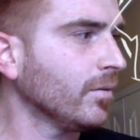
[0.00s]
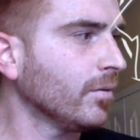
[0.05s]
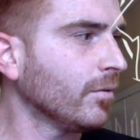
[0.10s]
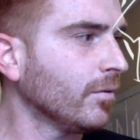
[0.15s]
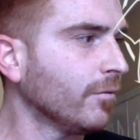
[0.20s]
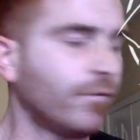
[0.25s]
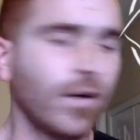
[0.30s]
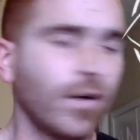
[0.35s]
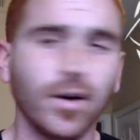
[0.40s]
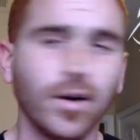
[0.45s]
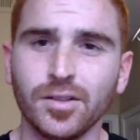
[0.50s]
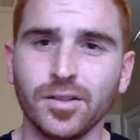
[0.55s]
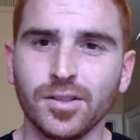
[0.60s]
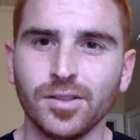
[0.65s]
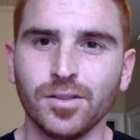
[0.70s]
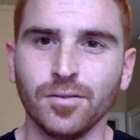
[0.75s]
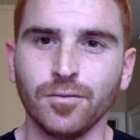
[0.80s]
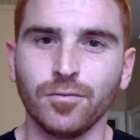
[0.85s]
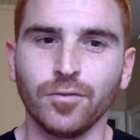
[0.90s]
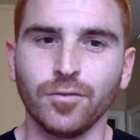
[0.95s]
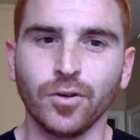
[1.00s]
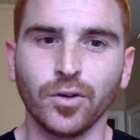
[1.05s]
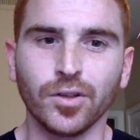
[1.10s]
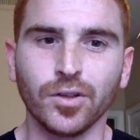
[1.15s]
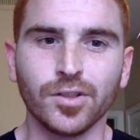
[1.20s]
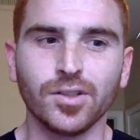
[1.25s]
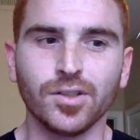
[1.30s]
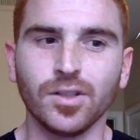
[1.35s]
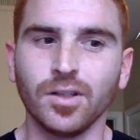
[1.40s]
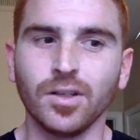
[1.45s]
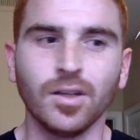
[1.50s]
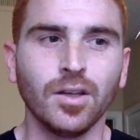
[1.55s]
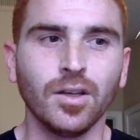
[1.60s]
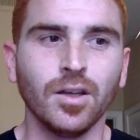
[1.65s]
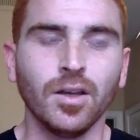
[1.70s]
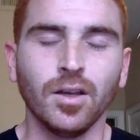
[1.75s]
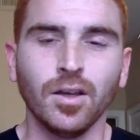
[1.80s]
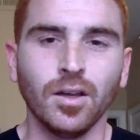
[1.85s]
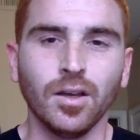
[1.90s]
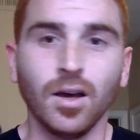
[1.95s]
fonts focused
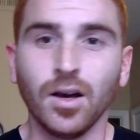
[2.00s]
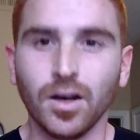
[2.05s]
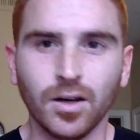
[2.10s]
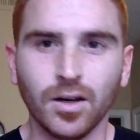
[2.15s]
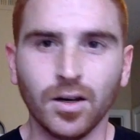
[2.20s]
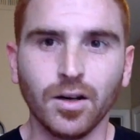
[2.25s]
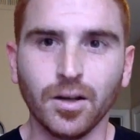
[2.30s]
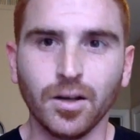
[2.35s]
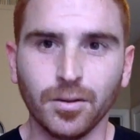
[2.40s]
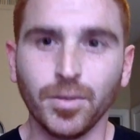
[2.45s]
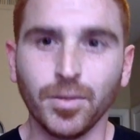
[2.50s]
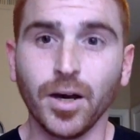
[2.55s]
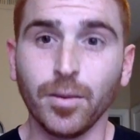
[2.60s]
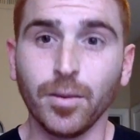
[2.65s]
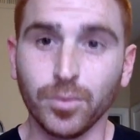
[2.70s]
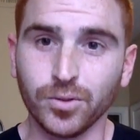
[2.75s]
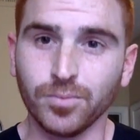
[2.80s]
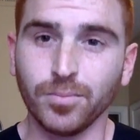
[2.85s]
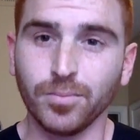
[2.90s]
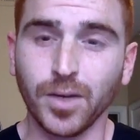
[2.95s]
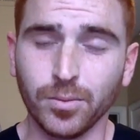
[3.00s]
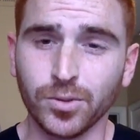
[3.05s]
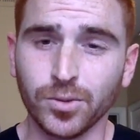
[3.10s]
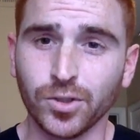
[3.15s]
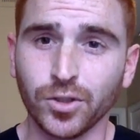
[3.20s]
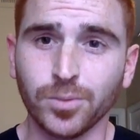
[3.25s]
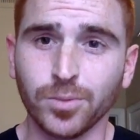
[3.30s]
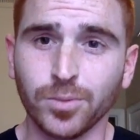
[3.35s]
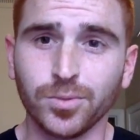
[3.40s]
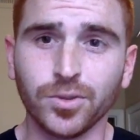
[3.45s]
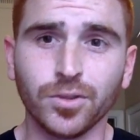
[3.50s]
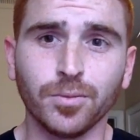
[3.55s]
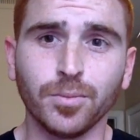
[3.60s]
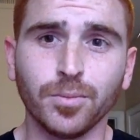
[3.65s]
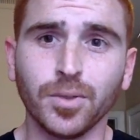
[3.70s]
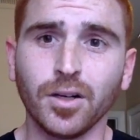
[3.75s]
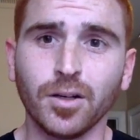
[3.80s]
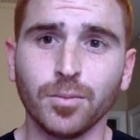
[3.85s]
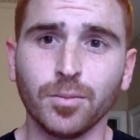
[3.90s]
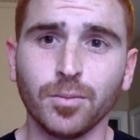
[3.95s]
uh, on Bible, Bible, scripture,
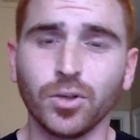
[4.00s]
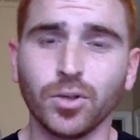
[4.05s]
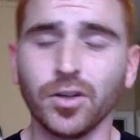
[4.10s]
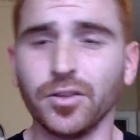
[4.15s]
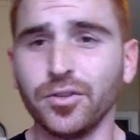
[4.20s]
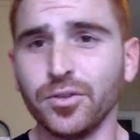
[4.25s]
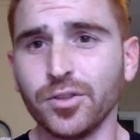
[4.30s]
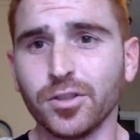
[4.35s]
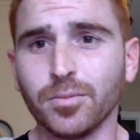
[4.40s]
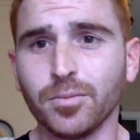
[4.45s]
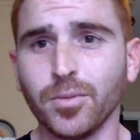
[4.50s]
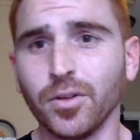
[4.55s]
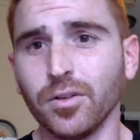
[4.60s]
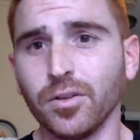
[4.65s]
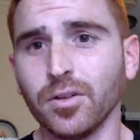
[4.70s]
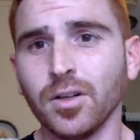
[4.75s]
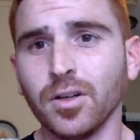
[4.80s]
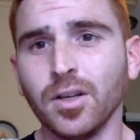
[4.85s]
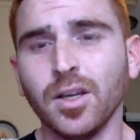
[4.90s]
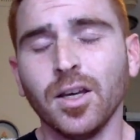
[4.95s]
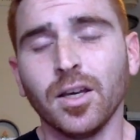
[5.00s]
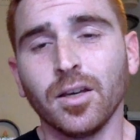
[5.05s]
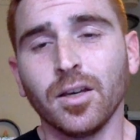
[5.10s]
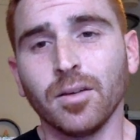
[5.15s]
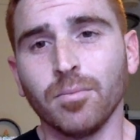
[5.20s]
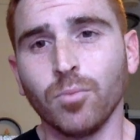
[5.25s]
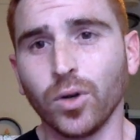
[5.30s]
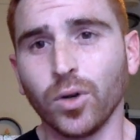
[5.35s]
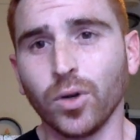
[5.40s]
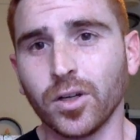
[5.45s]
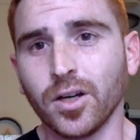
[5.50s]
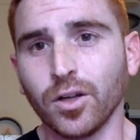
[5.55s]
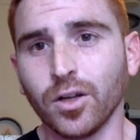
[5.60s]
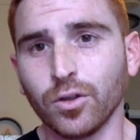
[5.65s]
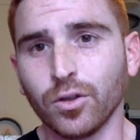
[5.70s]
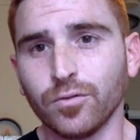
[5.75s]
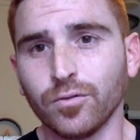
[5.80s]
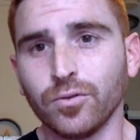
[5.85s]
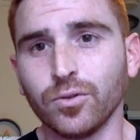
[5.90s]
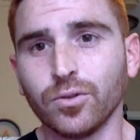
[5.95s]
but I'll probably do some other more
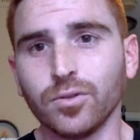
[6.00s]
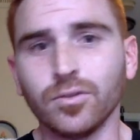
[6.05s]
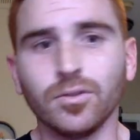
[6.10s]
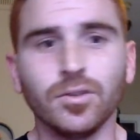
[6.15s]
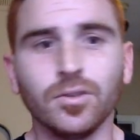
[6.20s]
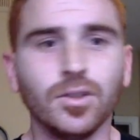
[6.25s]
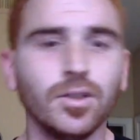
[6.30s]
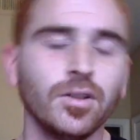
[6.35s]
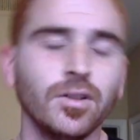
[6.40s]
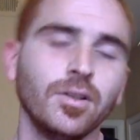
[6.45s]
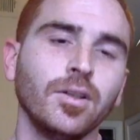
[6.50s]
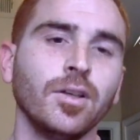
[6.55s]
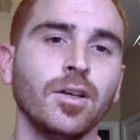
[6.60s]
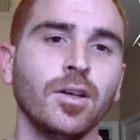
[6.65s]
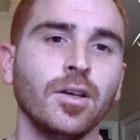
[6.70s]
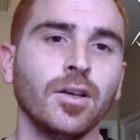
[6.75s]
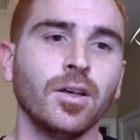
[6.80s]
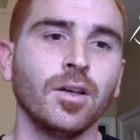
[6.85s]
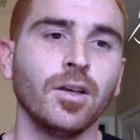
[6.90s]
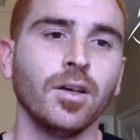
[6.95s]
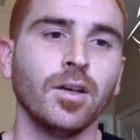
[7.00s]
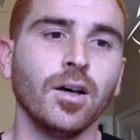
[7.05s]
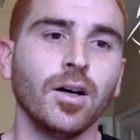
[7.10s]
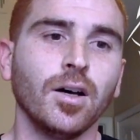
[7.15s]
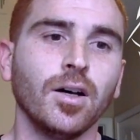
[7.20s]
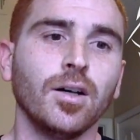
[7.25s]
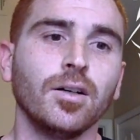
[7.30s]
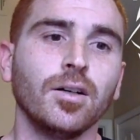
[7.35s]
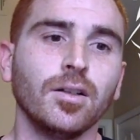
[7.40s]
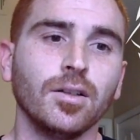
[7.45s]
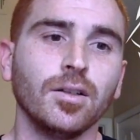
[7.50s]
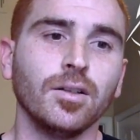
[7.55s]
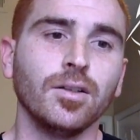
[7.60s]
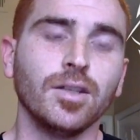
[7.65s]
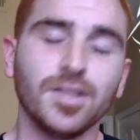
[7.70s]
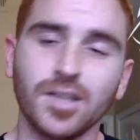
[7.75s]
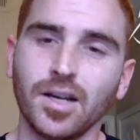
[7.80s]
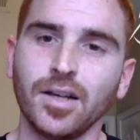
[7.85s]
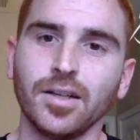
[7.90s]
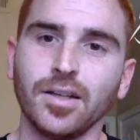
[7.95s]
colorful uh,
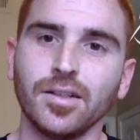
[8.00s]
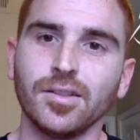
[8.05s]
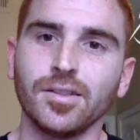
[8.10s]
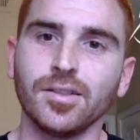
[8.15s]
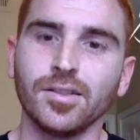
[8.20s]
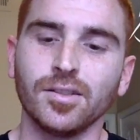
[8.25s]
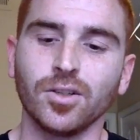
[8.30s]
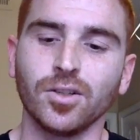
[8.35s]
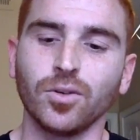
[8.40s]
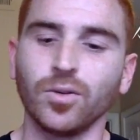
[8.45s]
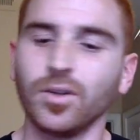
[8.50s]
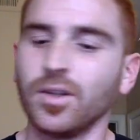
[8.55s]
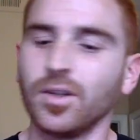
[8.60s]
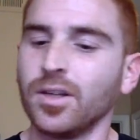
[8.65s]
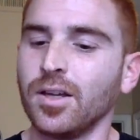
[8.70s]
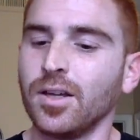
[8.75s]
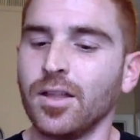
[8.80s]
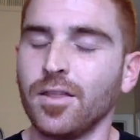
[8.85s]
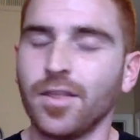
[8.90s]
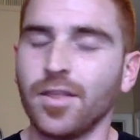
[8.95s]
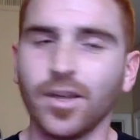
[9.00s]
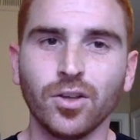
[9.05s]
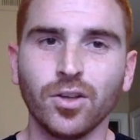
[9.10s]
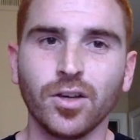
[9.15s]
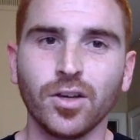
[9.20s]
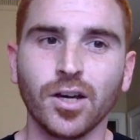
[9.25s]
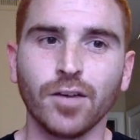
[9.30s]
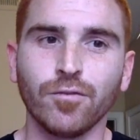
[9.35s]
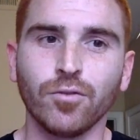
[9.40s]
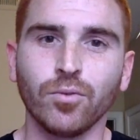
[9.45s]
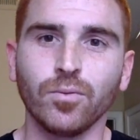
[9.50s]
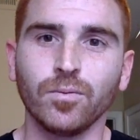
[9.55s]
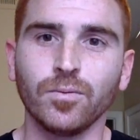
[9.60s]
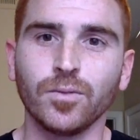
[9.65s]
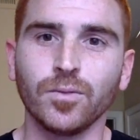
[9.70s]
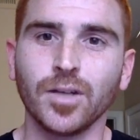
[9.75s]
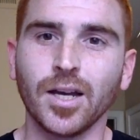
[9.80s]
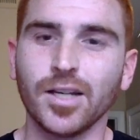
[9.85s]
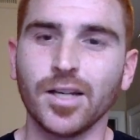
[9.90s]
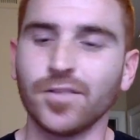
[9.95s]
designs. So thank you guys for,
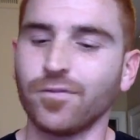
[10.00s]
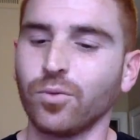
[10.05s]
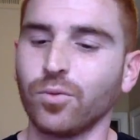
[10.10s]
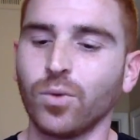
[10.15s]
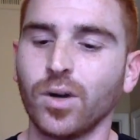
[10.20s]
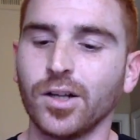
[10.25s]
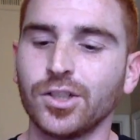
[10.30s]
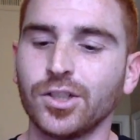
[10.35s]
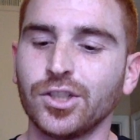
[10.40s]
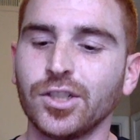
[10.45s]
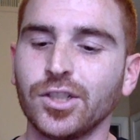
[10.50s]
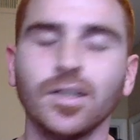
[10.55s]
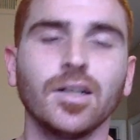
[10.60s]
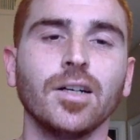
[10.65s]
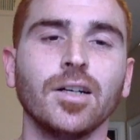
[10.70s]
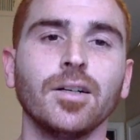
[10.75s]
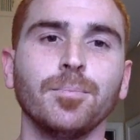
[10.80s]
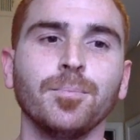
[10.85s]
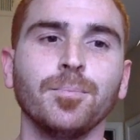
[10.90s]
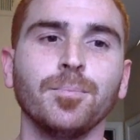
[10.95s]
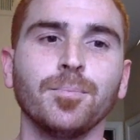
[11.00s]
guys for watching um,